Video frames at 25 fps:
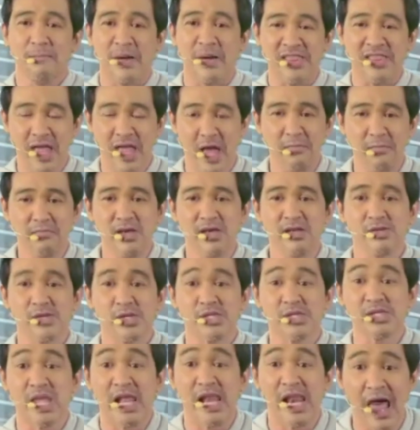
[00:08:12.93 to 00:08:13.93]
pandemic,
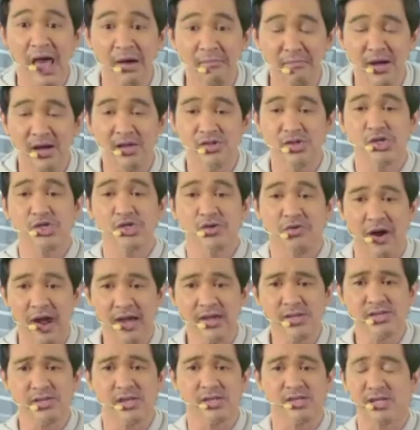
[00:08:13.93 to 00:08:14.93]
this dilemma, this
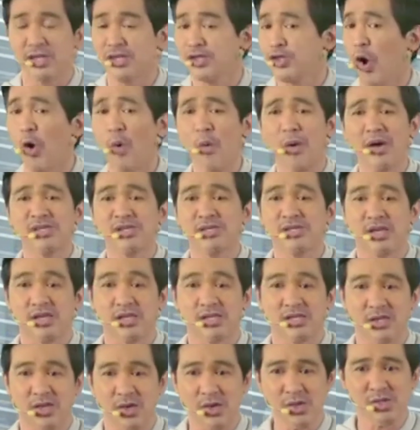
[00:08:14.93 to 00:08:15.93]
crisis, and no one is
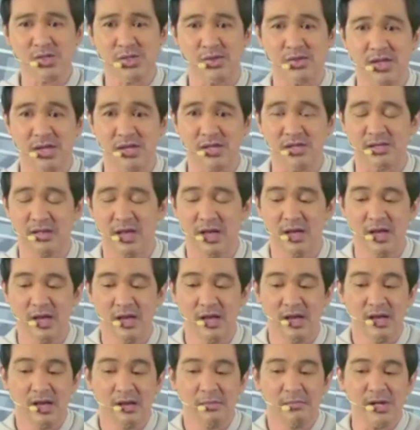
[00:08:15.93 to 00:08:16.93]
excused to this.
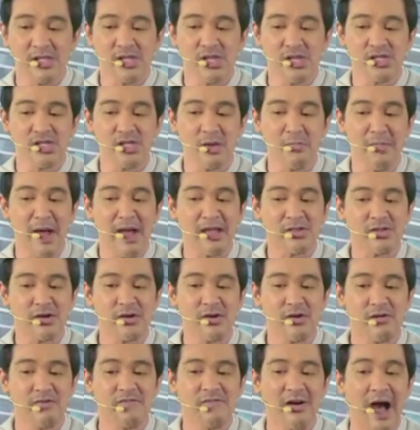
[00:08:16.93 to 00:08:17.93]
But it's a
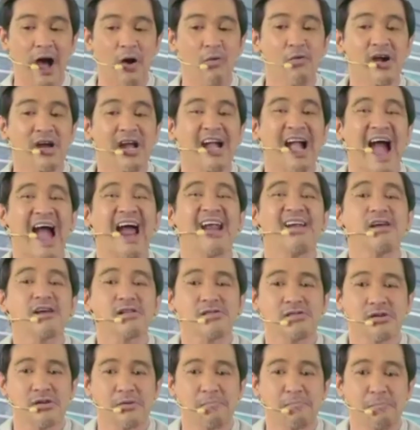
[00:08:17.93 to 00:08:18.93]
matter of our
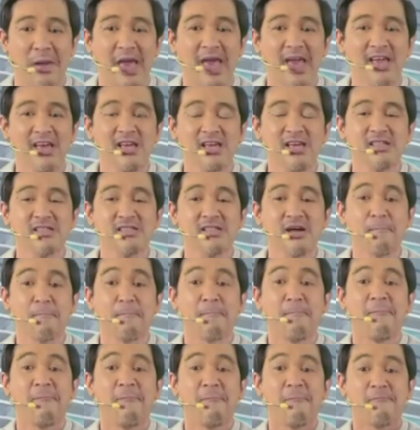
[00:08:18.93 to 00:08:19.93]
character playing the
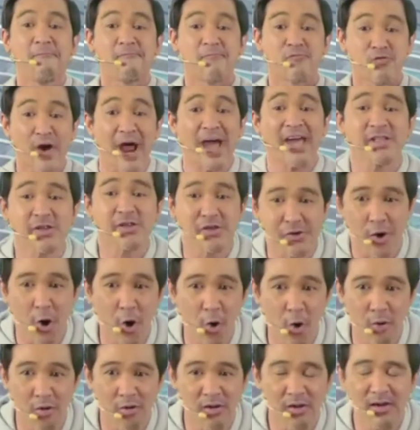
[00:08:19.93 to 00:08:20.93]
right
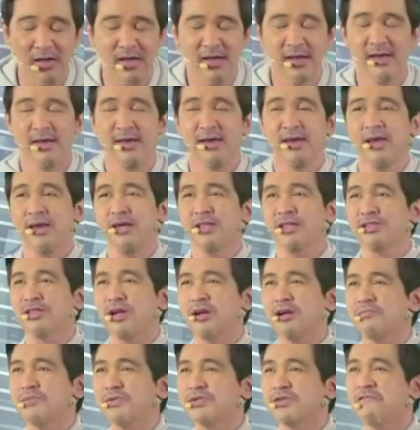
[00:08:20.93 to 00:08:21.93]
role in
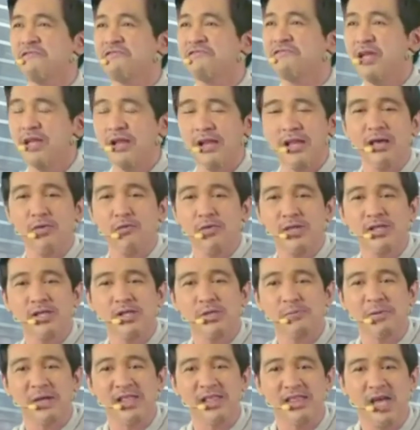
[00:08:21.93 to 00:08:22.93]
terms of dealing with
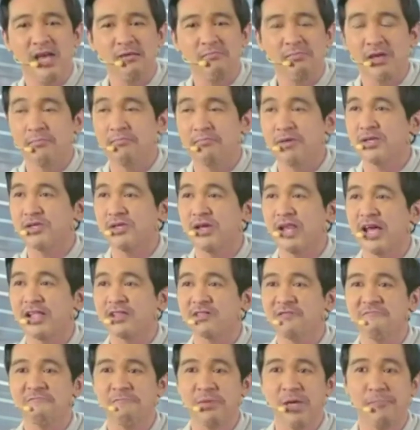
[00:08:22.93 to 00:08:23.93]
this pandemic, because a
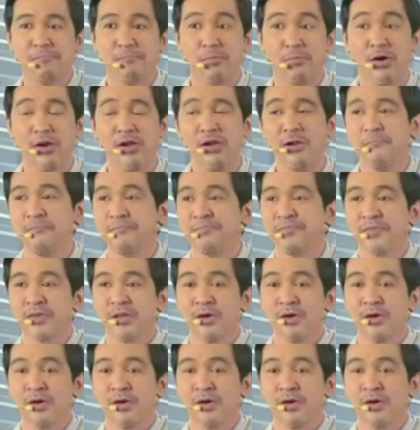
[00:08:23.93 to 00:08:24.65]
lot of people,